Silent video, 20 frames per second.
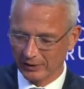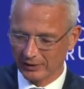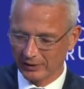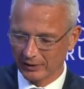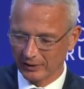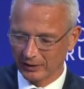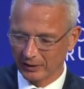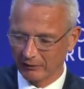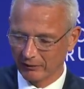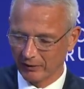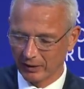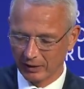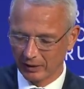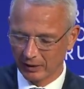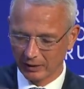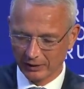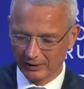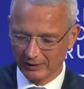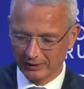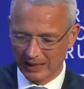I think in
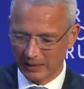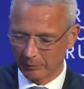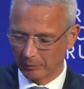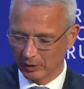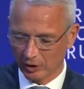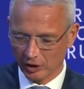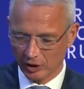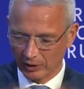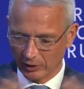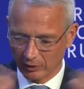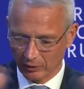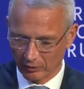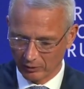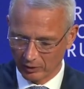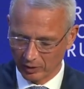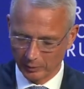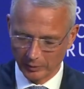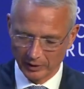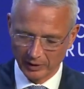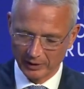well-established
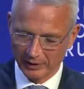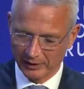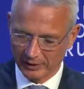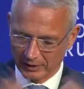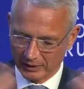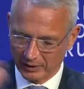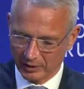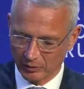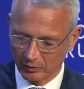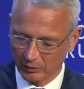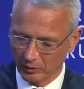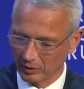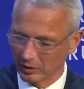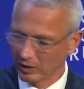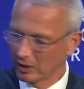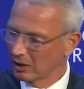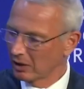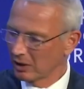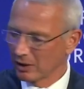economies and so on,